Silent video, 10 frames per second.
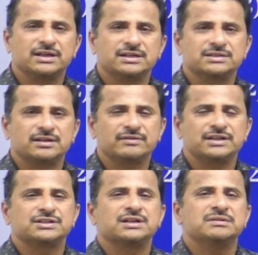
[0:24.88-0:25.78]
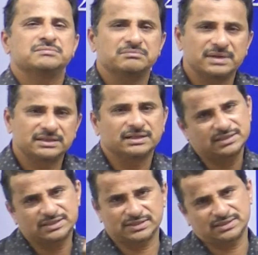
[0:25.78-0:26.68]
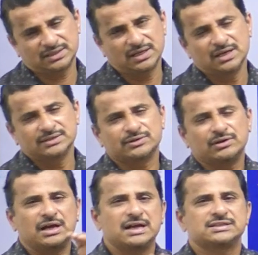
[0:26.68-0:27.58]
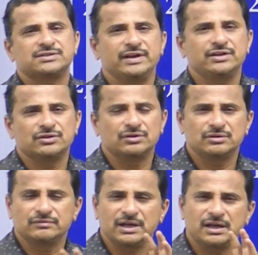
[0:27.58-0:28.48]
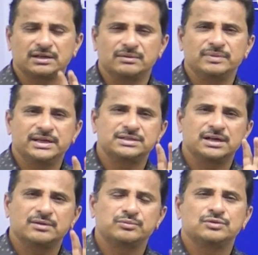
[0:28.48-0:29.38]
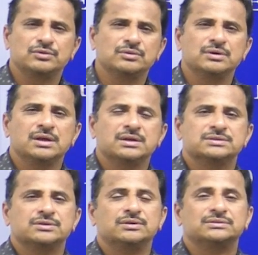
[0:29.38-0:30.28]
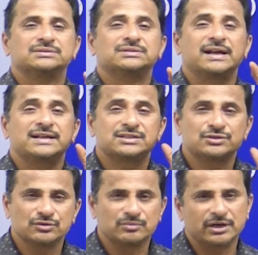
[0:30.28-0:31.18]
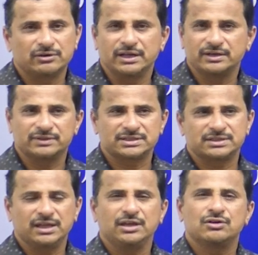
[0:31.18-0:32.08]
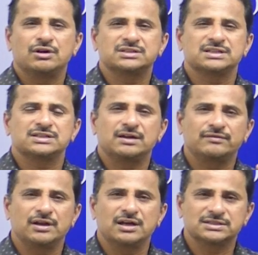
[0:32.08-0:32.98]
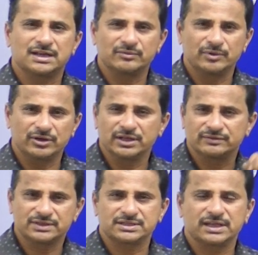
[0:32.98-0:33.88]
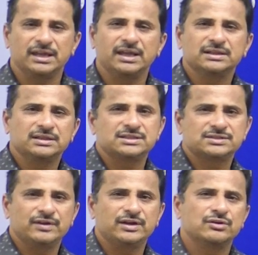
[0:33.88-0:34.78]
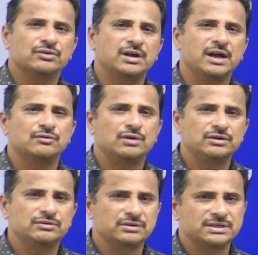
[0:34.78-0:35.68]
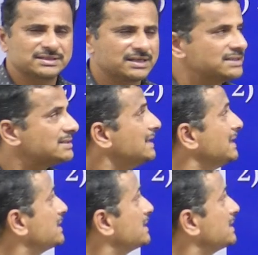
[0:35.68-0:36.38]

conservation methods. So last video we are completed up to threats to biodiversity, causes of loss of biodiversity. In this video, I want to discuss